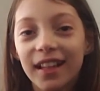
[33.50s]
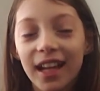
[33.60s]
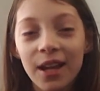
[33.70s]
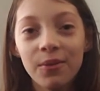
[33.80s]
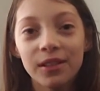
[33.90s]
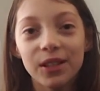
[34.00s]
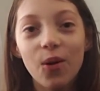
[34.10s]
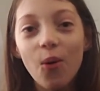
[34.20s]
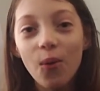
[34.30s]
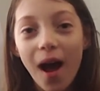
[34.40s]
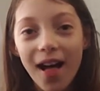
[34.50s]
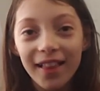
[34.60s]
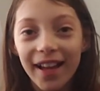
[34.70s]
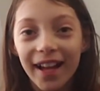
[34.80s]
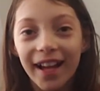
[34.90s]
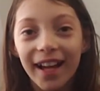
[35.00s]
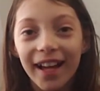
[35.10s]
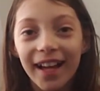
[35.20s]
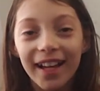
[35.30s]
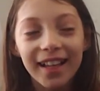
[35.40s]
It was a koala!
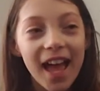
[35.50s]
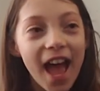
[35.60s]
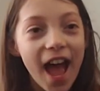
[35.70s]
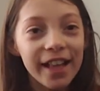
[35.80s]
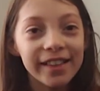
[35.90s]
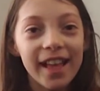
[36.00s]
And